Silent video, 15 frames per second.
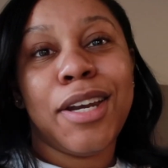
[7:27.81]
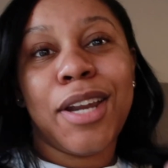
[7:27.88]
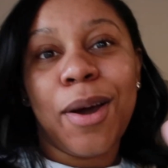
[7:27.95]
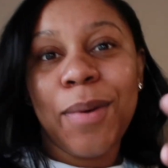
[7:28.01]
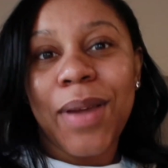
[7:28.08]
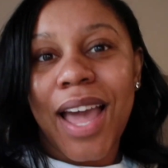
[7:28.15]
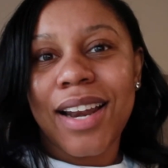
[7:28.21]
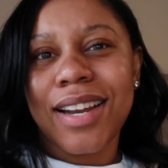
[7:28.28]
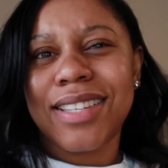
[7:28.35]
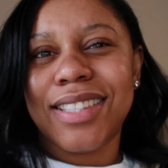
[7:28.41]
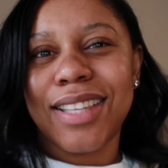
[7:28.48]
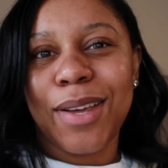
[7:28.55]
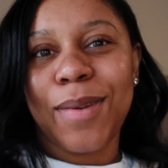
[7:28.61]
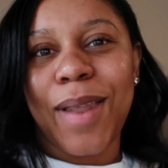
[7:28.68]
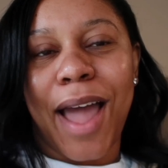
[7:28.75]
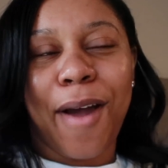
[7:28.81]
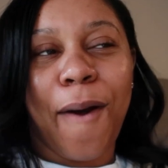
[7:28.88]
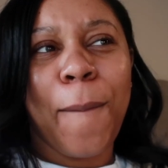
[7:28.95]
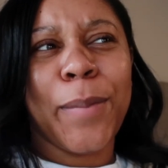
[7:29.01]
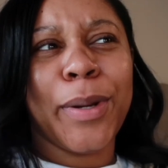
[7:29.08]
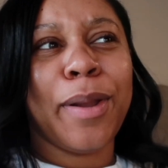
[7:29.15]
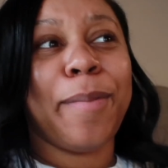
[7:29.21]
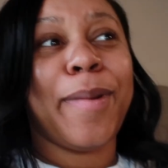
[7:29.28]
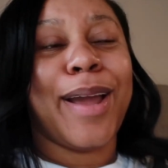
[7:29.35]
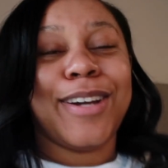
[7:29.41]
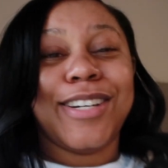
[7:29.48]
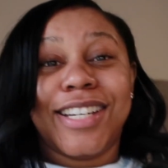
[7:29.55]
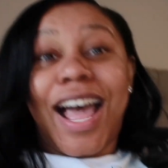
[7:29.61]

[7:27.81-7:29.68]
door kind of still like open a little bit.